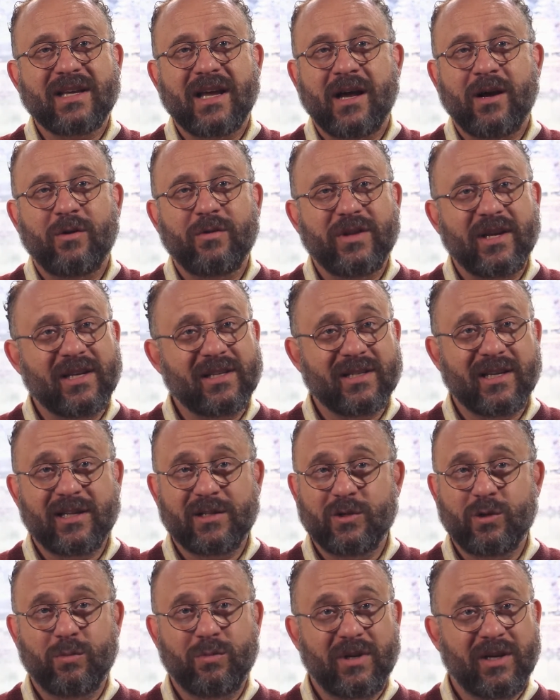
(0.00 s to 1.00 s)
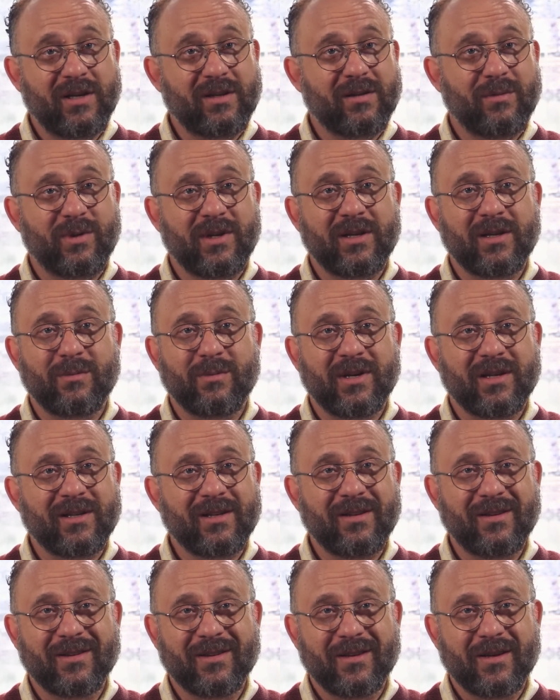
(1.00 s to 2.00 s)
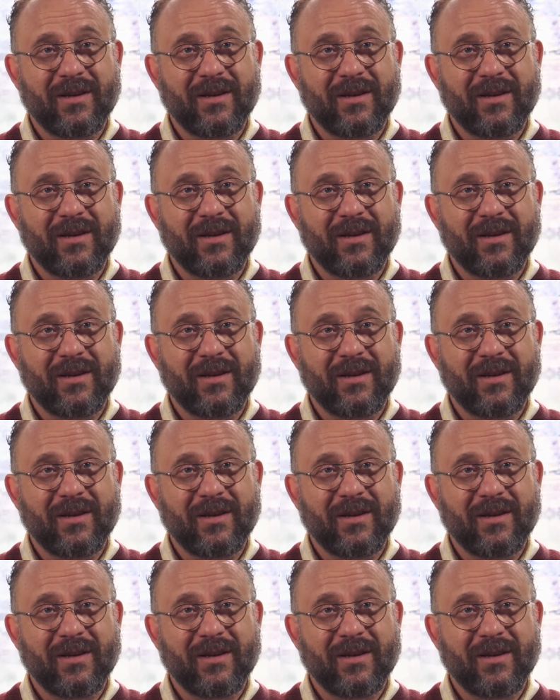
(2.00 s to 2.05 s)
out, they just get too big to be in the belly.